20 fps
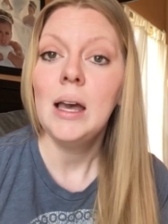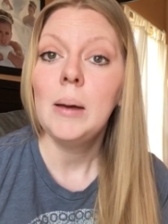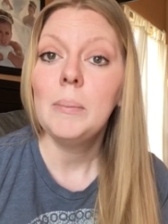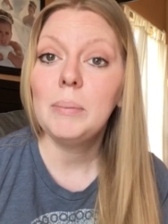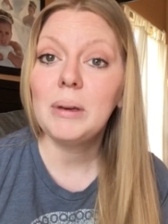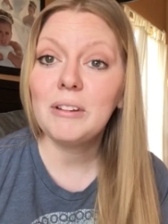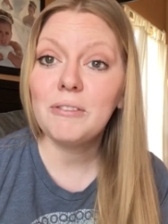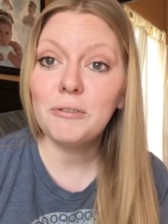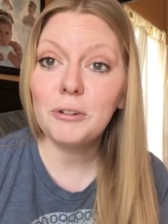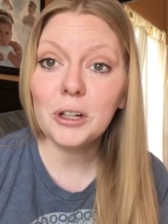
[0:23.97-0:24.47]

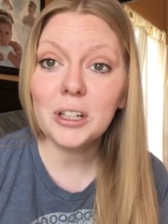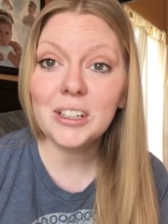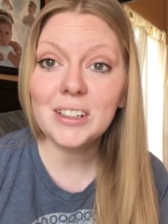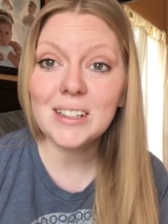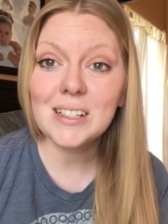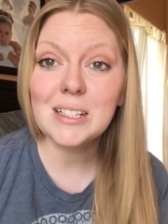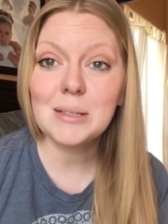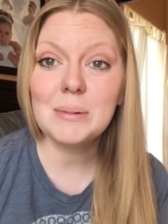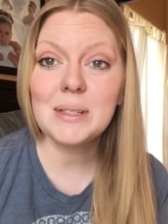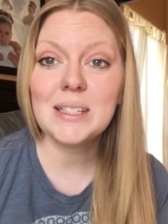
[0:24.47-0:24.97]
before
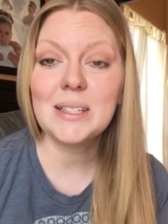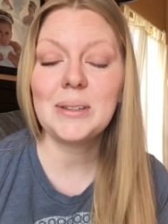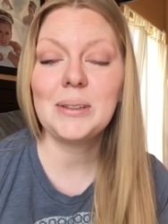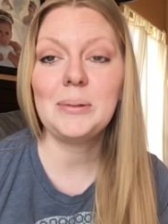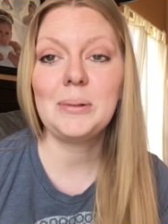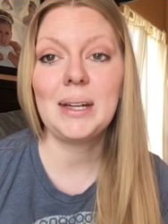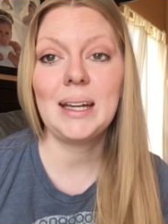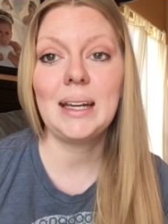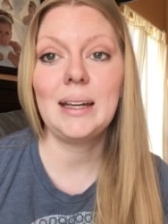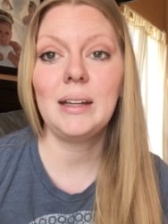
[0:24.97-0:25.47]
Christmas so that
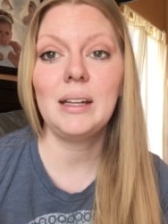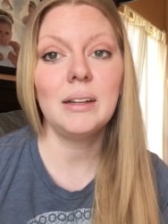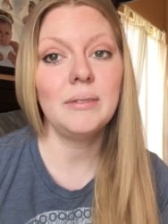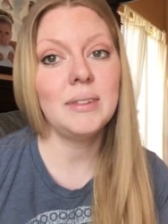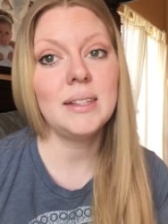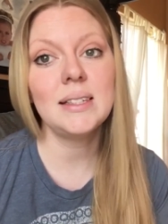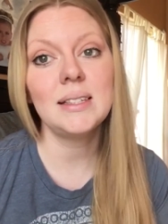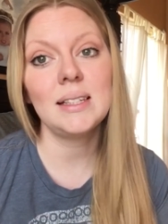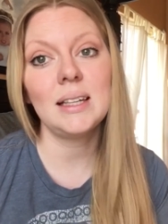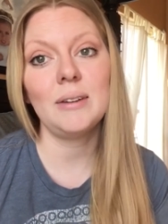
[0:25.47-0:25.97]
we can give
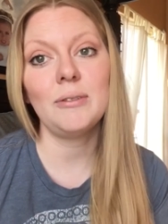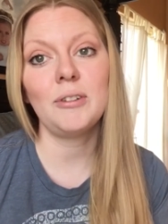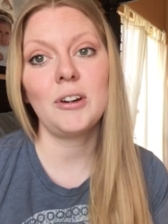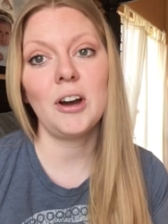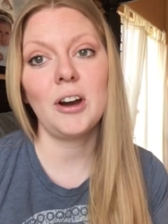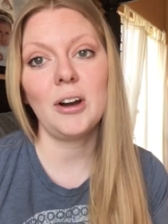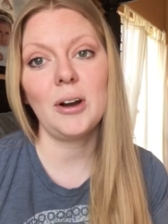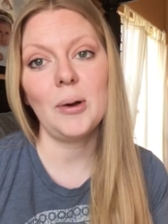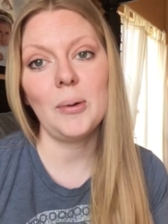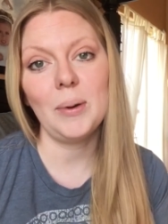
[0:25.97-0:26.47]
this gift
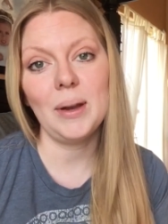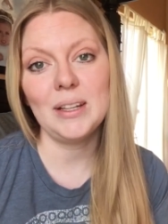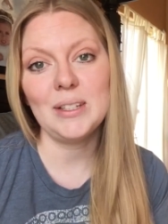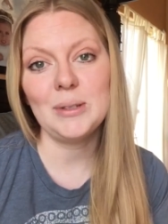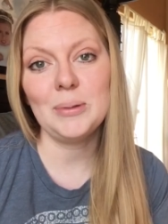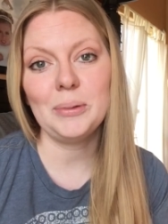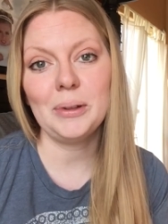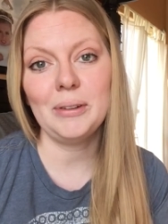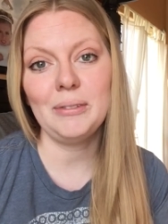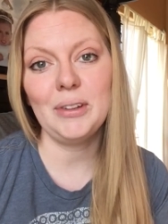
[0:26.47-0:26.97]
card away
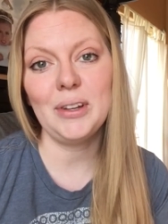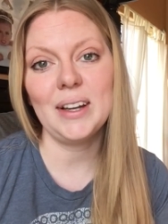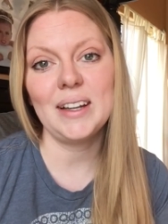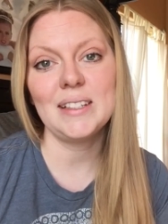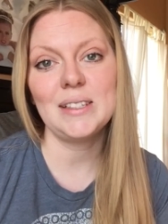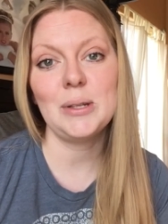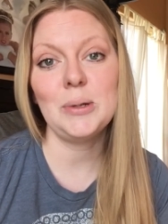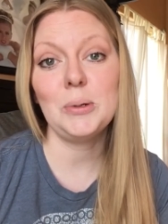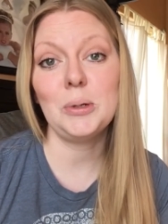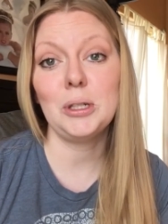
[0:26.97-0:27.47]
to one of you
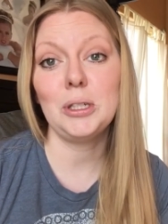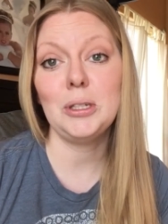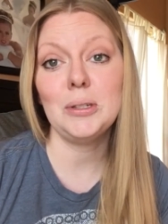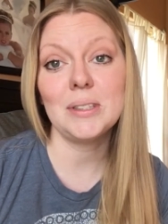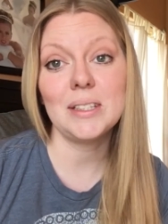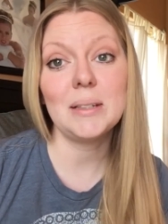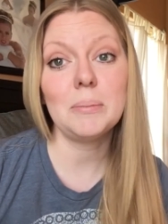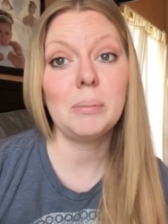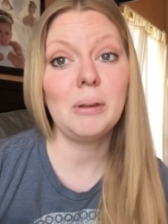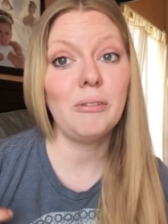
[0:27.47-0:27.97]
guys who could
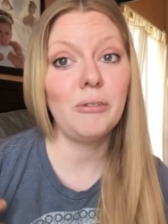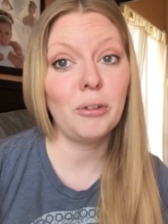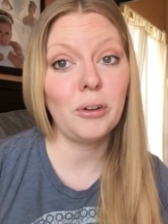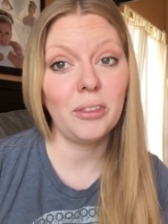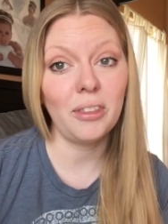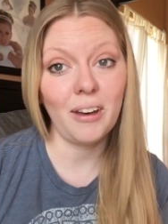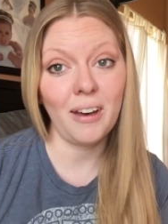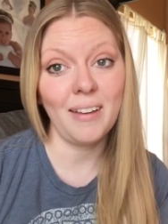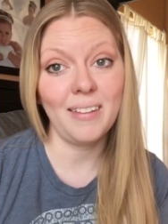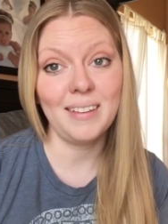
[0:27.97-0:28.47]
use it before
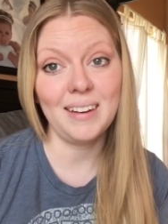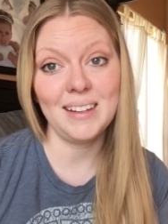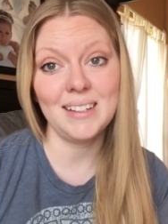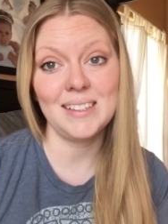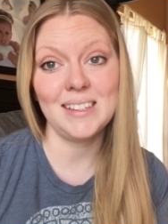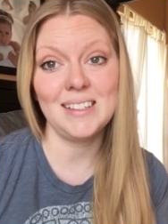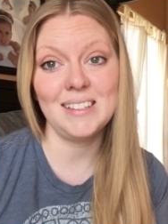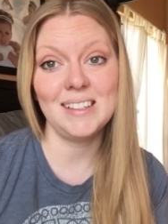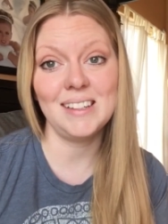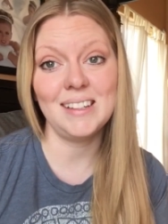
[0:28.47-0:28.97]
the holiday
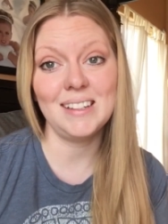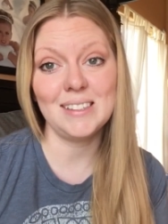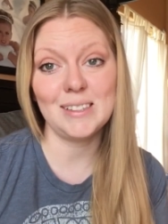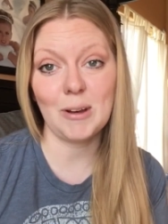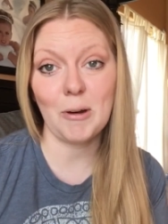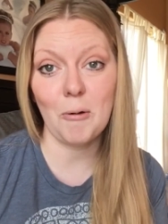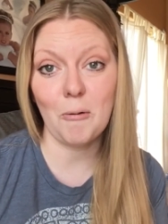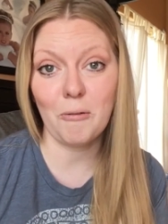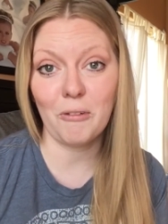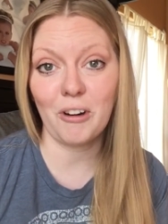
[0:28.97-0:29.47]
season is
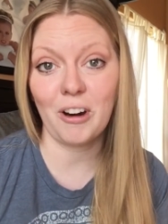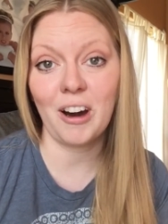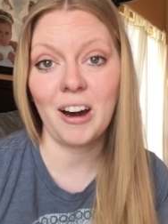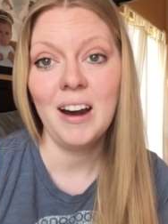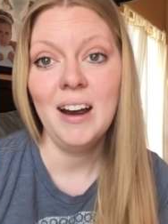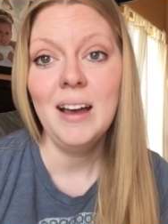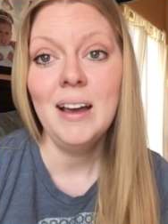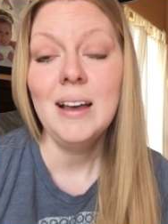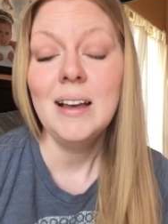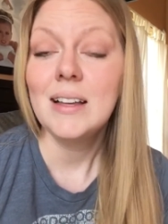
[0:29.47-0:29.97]
over.
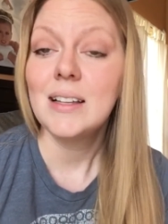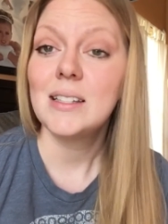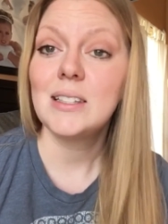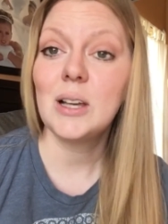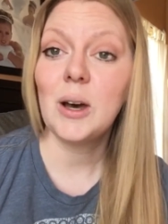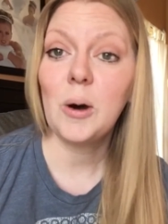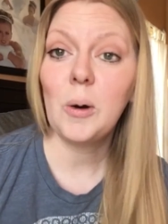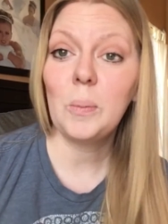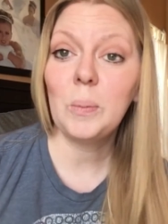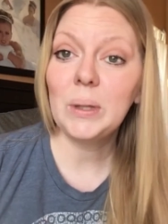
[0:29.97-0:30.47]

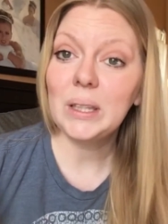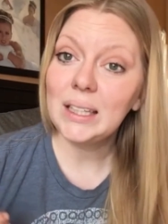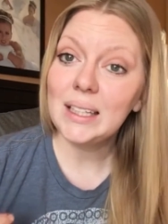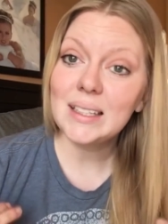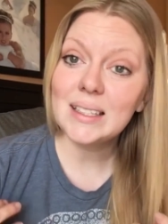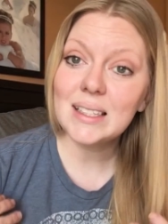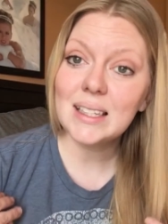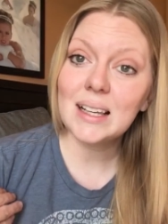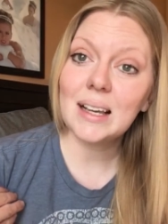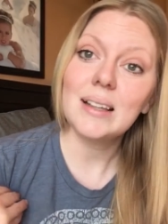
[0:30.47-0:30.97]
So
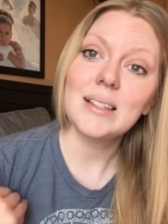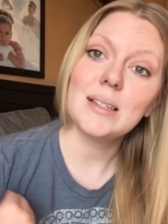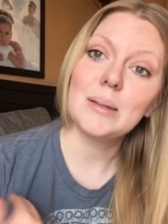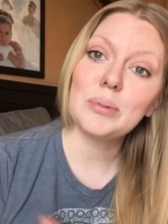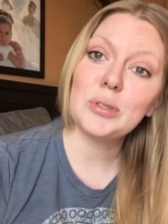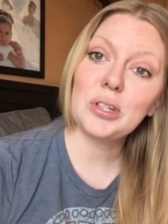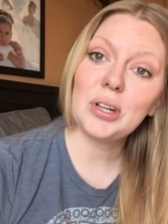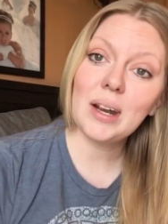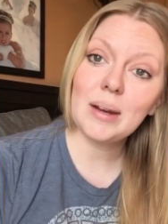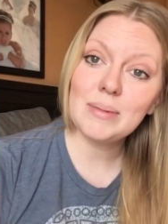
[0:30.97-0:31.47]
please
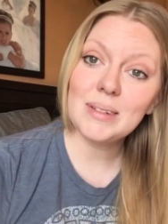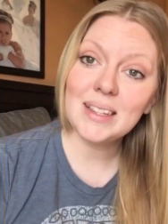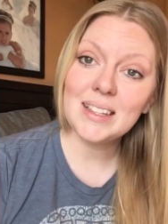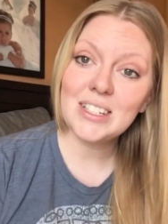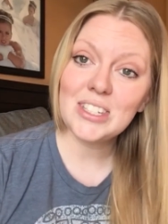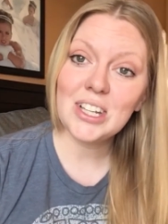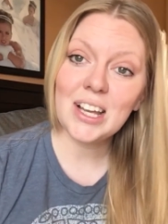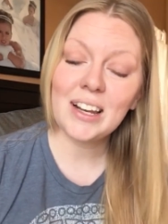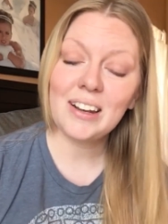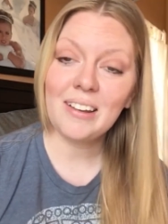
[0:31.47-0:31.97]
subscribe to the
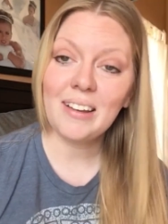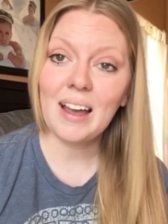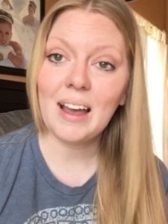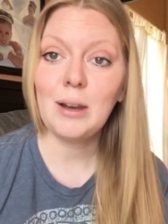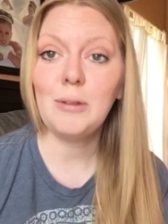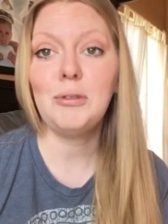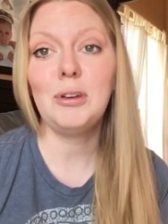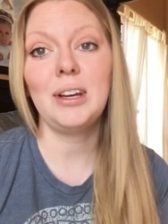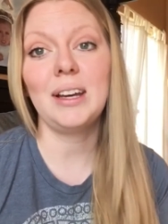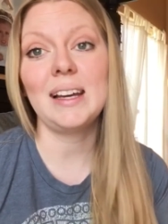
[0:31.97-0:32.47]
channel.
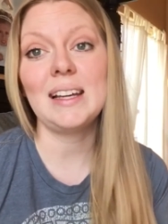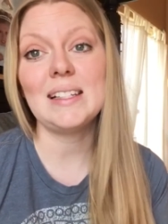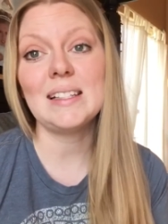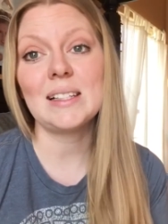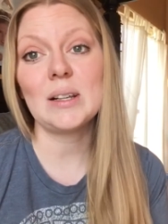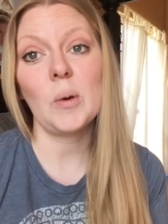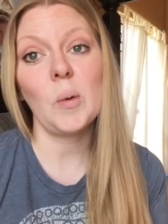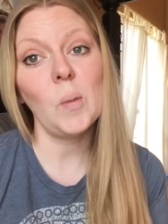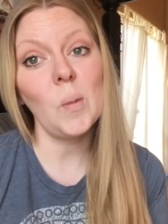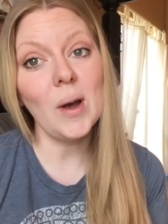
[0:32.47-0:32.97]
And if you
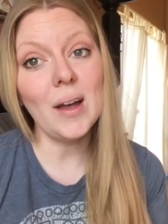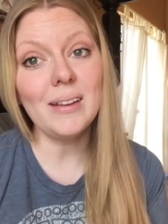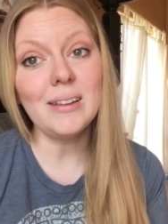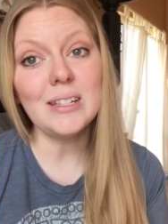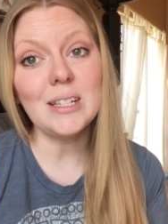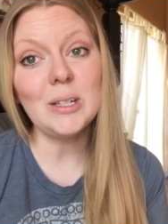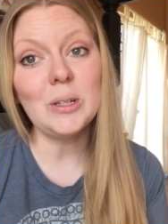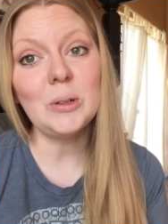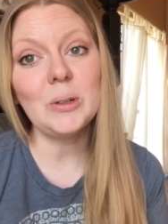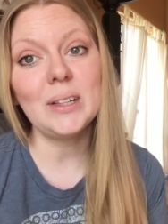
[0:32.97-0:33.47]
guys want
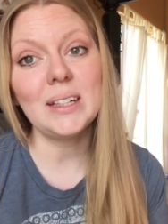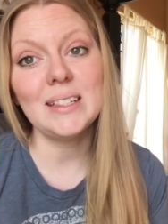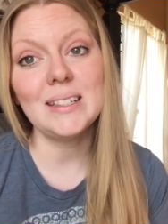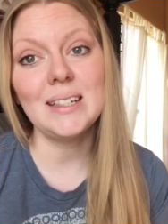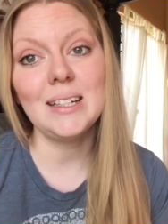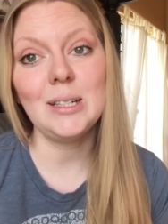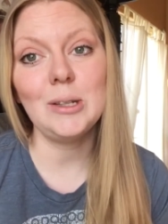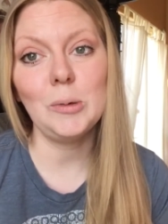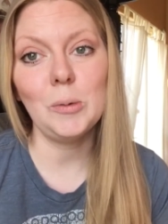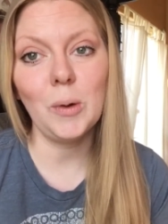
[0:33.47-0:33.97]
to,
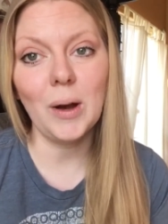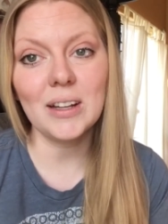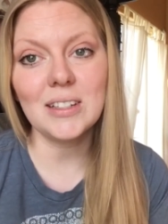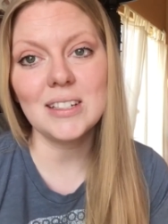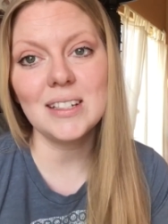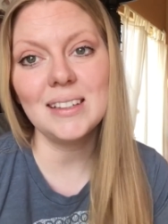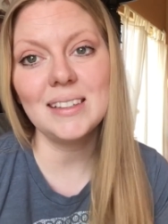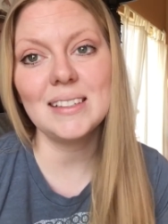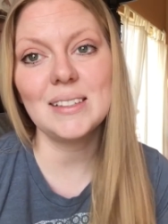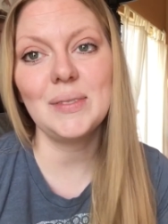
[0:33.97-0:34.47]
continue
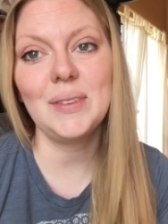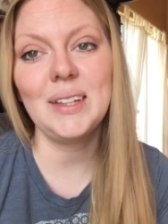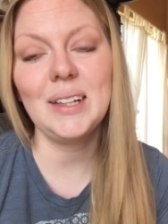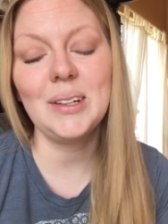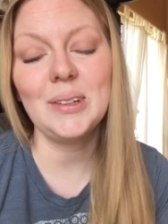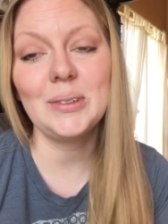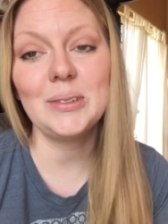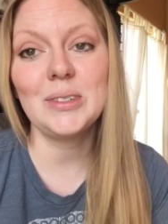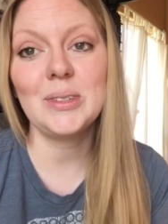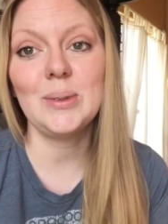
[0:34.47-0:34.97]
watching this
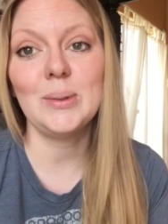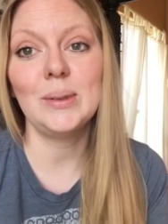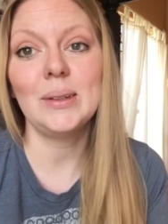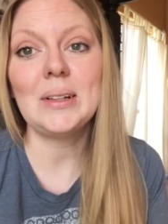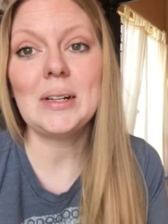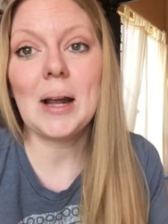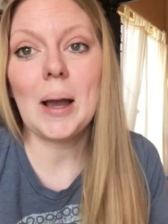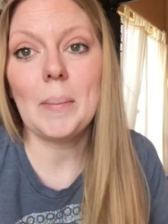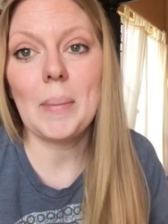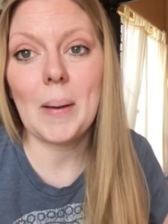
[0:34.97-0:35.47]
video to
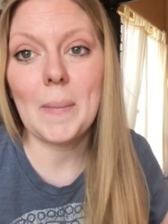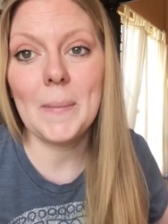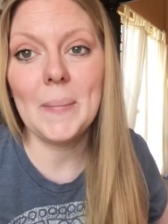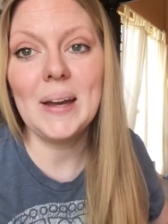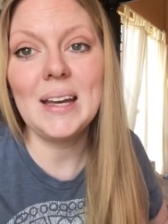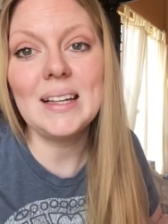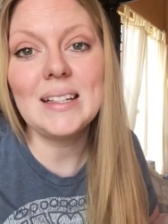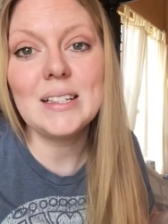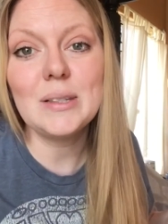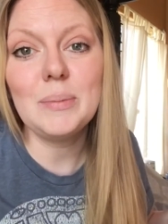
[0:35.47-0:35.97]
learn about
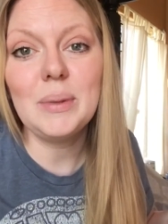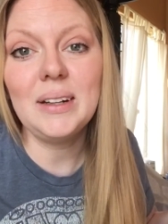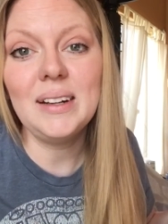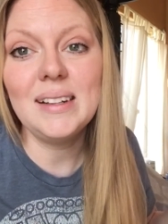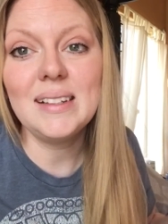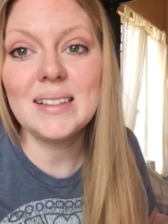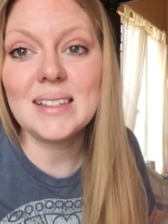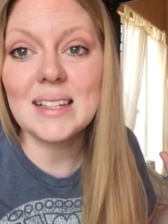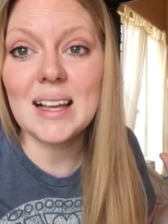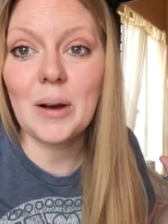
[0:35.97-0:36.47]
my
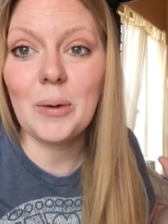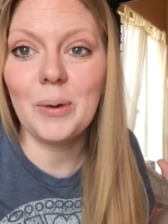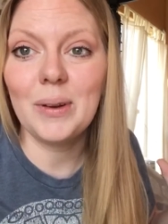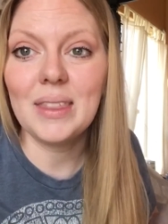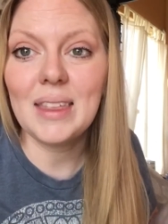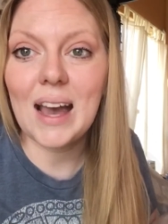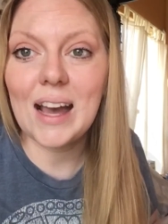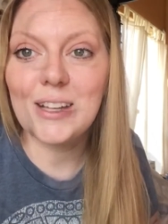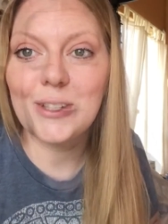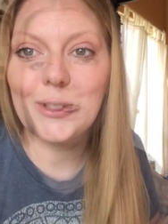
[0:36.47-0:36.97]
experience with
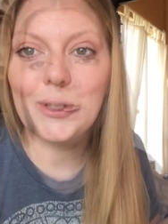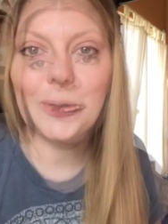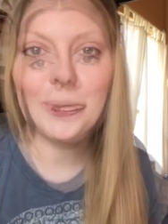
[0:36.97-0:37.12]
astral